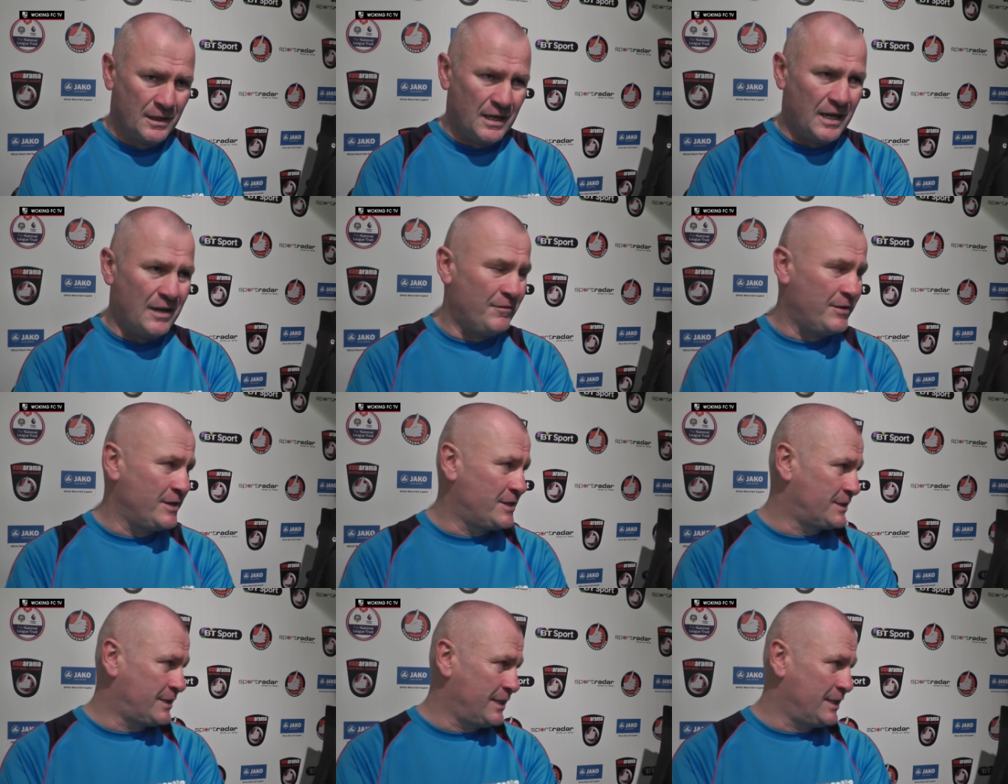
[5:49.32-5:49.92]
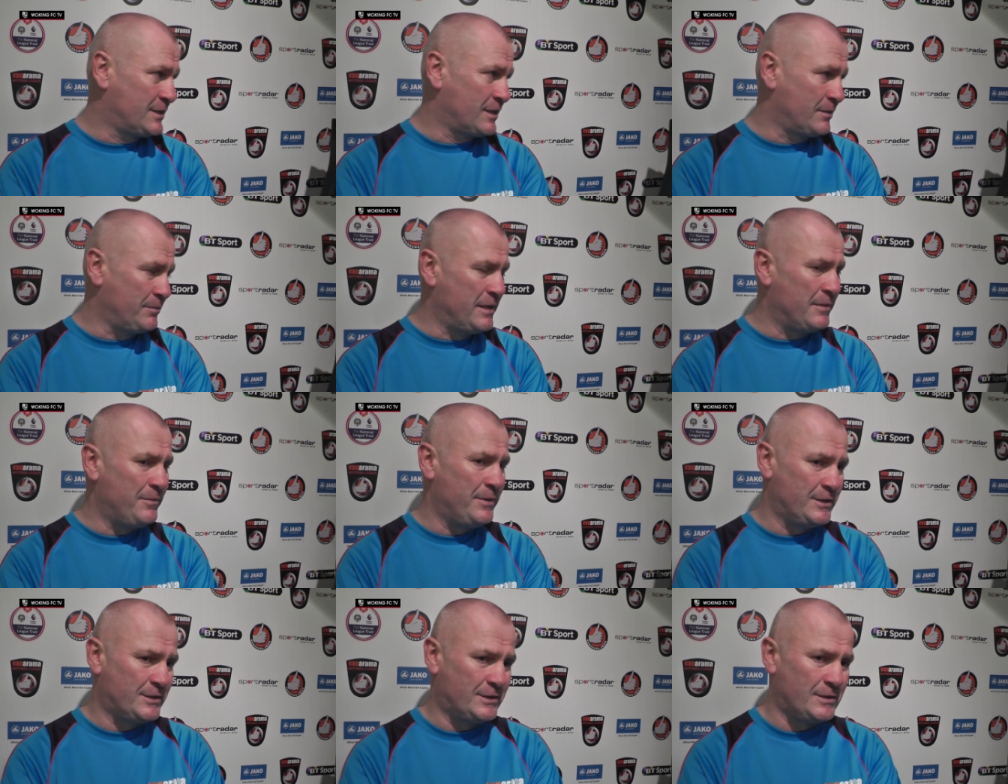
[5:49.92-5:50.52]
at this stage.
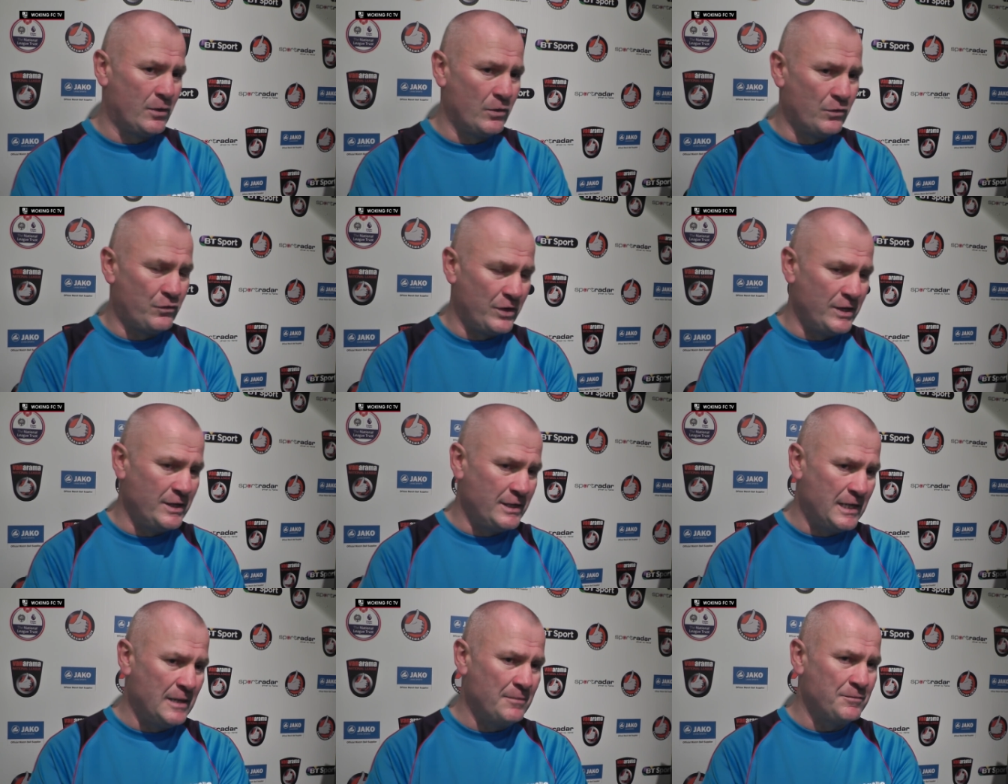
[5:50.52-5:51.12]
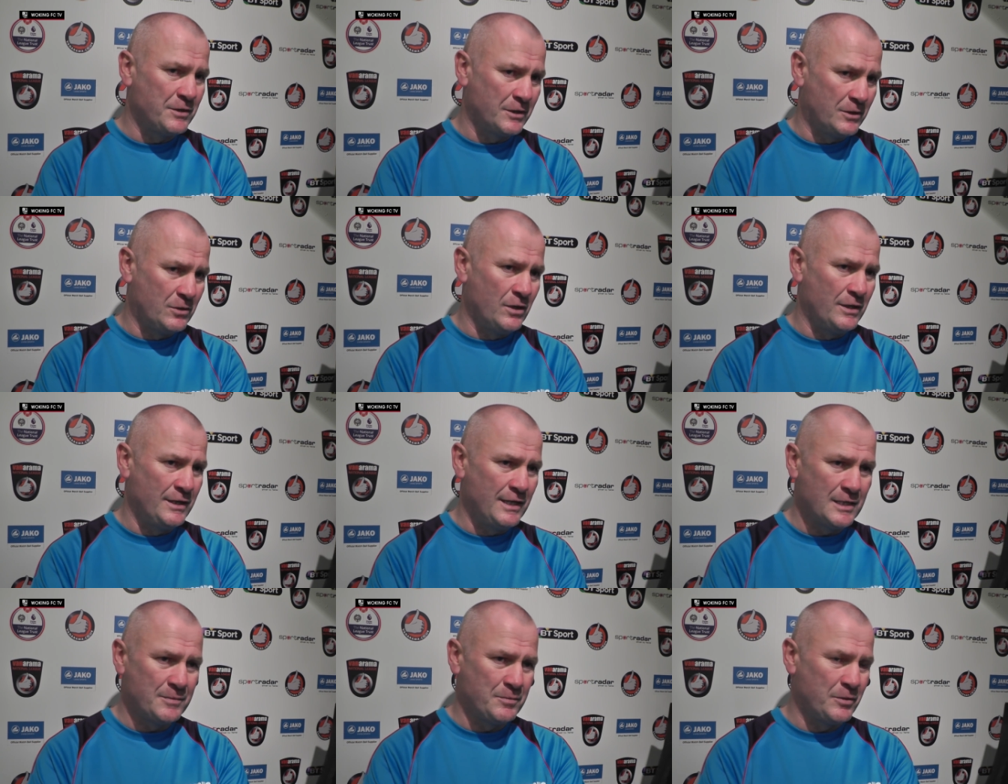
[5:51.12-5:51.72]
Maybe it's two or three games ago,
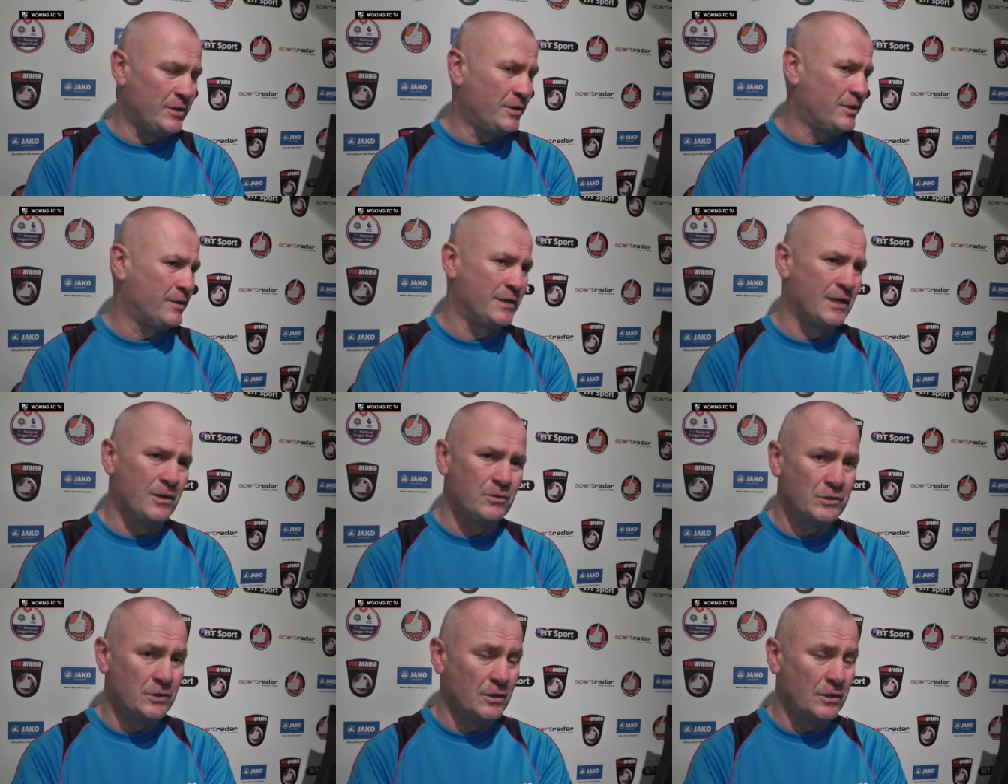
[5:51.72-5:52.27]
yes, but not now.